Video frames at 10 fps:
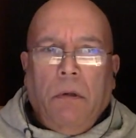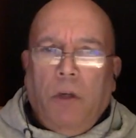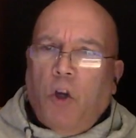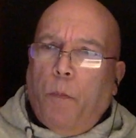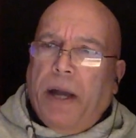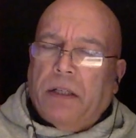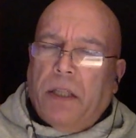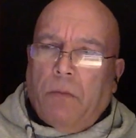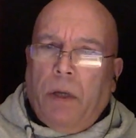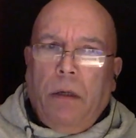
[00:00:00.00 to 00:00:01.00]
And you go back to
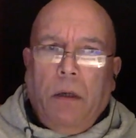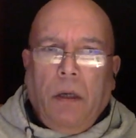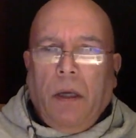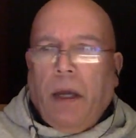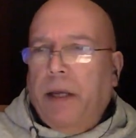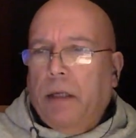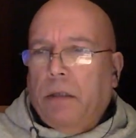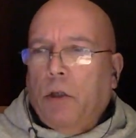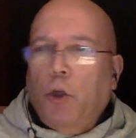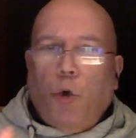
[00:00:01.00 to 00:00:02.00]
the other one and
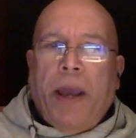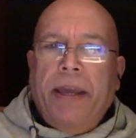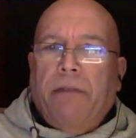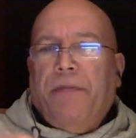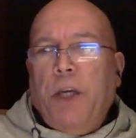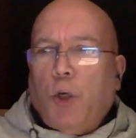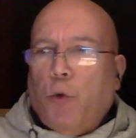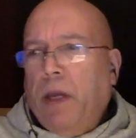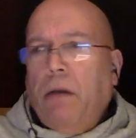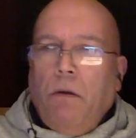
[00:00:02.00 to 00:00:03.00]
it's Drake
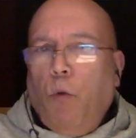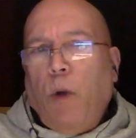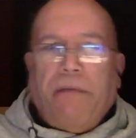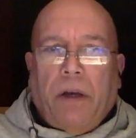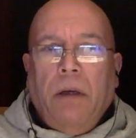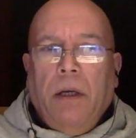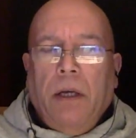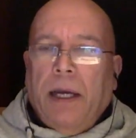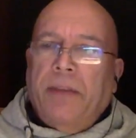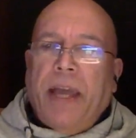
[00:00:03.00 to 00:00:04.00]
featuring whoever.
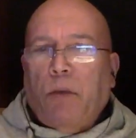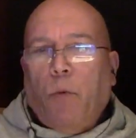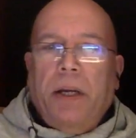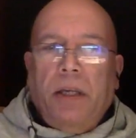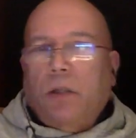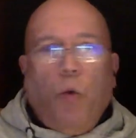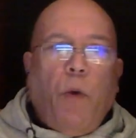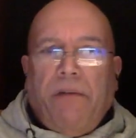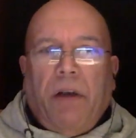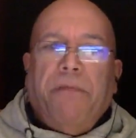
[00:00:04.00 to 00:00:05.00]
And the other one is
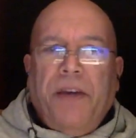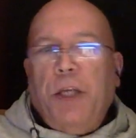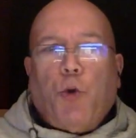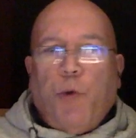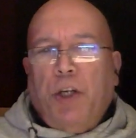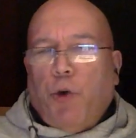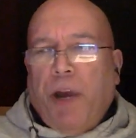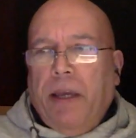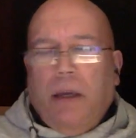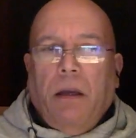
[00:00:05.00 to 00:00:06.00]
whoever featuring
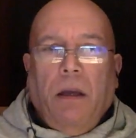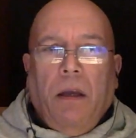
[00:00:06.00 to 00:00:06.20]
Drake.